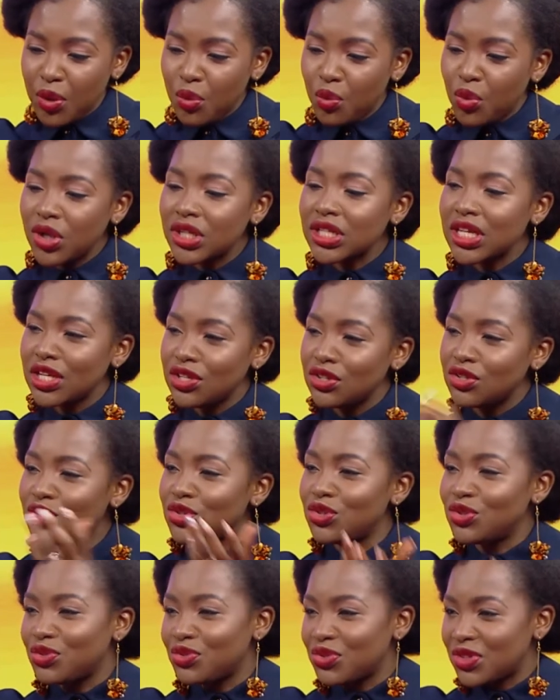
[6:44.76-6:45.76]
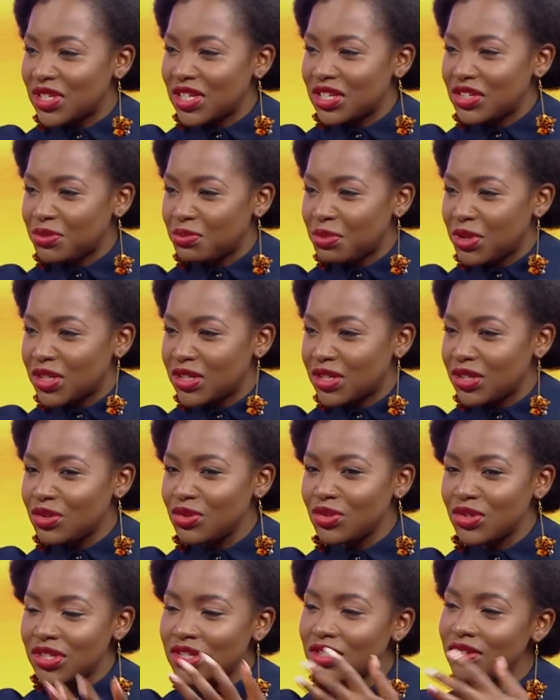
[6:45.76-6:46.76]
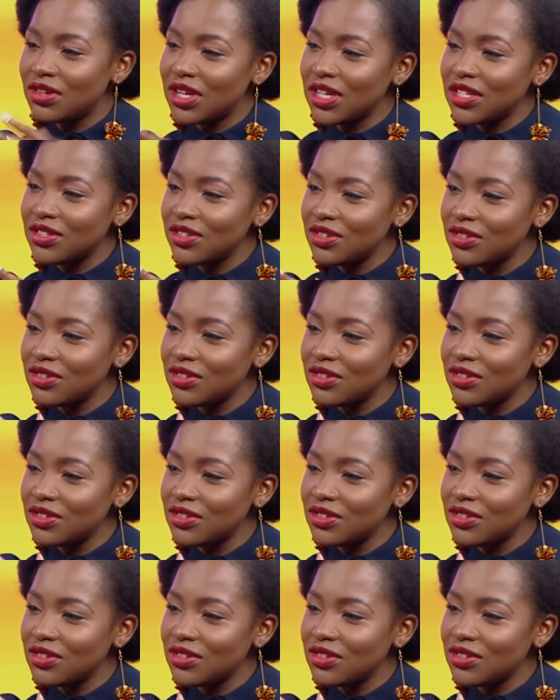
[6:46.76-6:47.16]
What can you do for such a person who still wants,